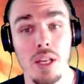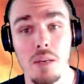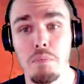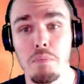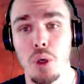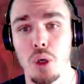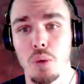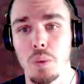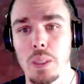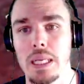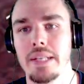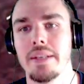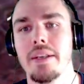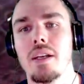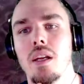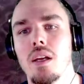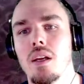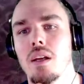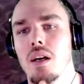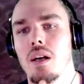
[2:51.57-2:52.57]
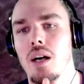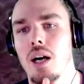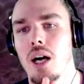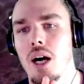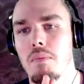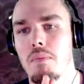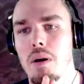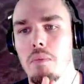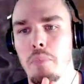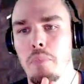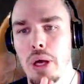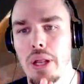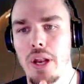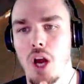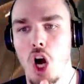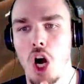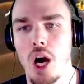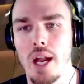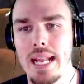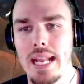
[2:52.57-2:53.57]
per run. But
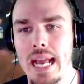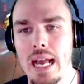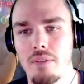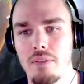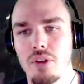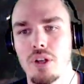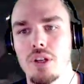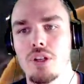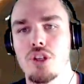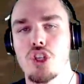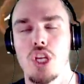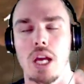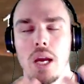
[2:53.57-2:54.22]
on average, I